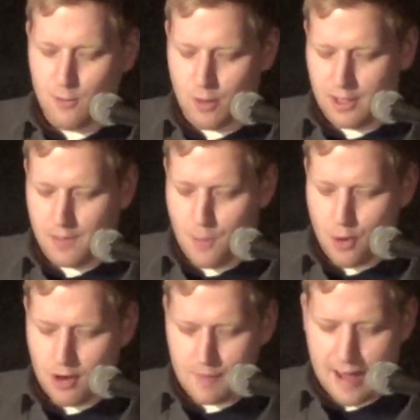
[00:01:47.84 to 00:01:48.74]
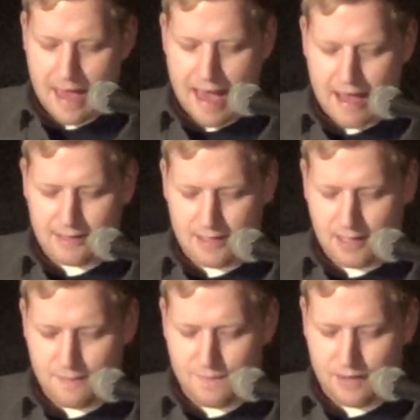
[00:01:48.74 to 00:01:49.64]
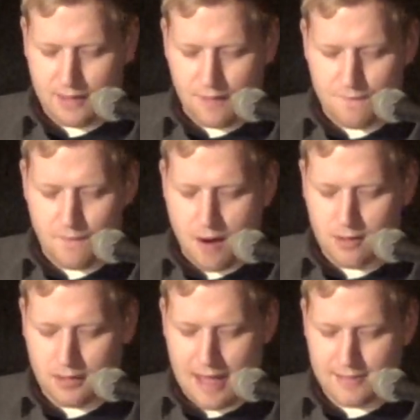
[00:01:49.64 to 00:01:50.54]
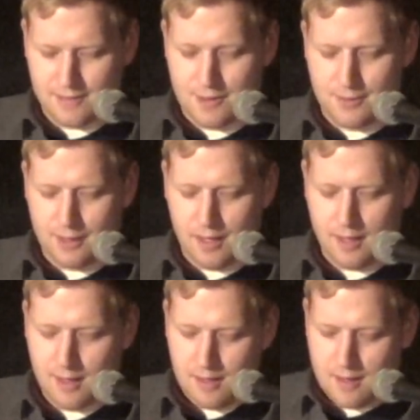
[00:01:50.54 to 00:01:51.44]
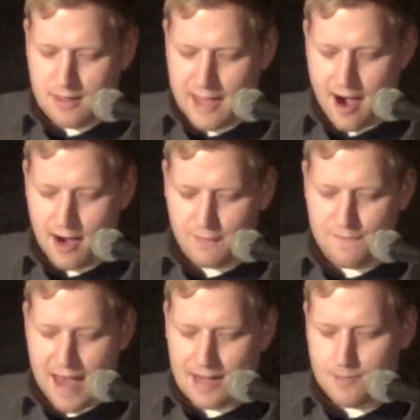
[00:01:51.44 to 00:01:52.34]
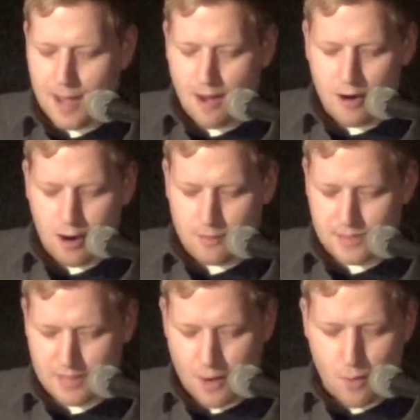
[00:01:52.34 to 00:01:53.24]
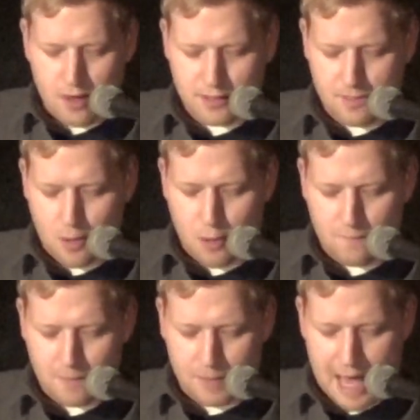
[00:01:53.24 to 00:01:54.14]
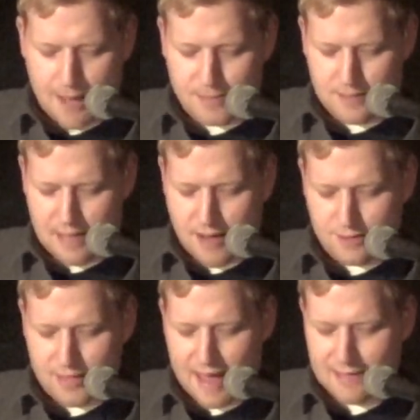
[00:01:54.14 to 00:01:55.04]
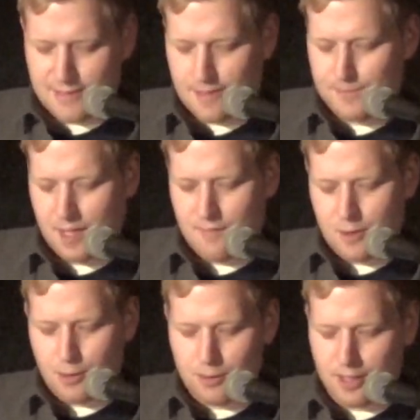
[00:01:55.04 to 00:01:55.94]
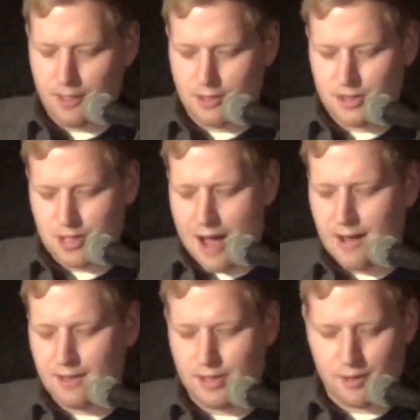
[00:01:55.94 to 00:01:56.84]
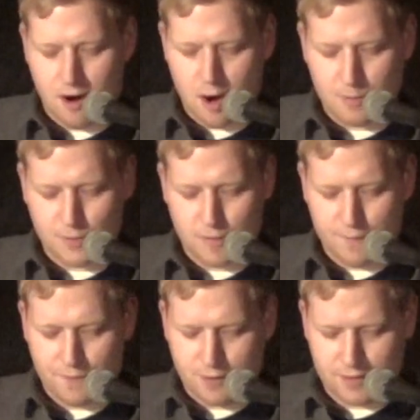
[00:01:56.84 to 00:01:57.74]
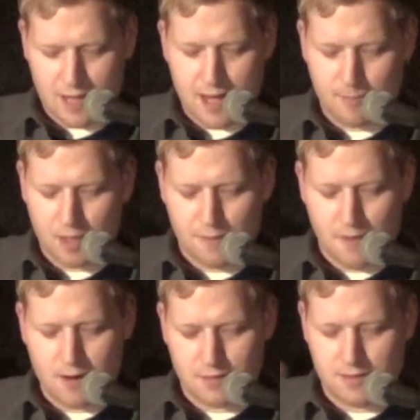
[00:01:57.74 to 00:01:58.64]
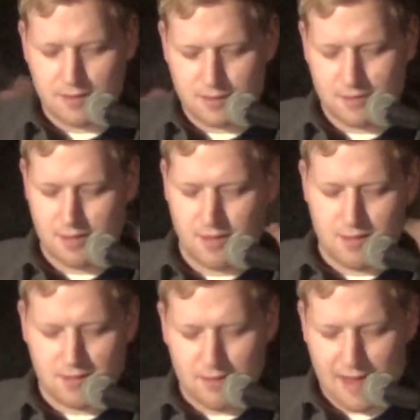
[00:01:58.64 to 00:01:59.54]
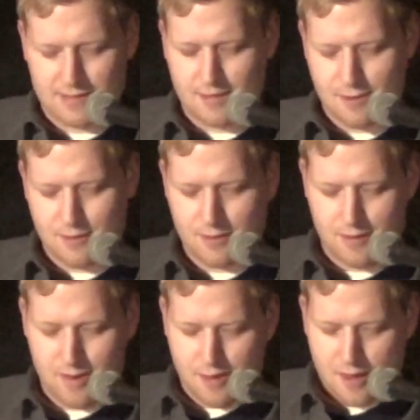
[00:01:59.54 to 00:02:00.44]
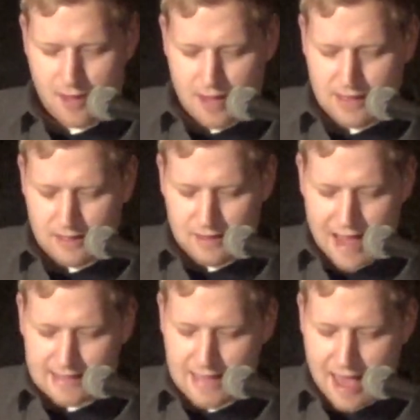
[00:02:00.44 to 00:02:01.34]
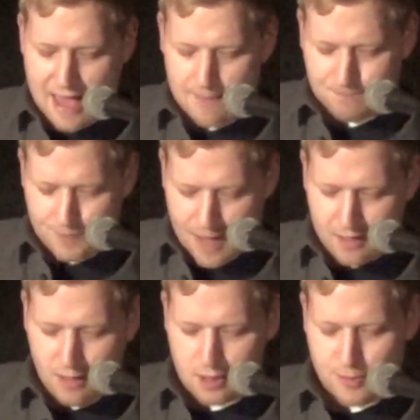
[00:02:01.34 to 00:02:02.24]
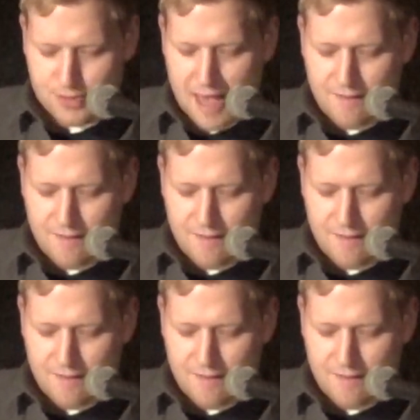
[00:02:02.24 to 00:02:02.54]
working more in my acting and feeling far less lonely. Carrying Fat in my arms as I walked him home from Caps's house, I had something of a holding your child in your arms for the first time catharsis, just less so. That day, I called almost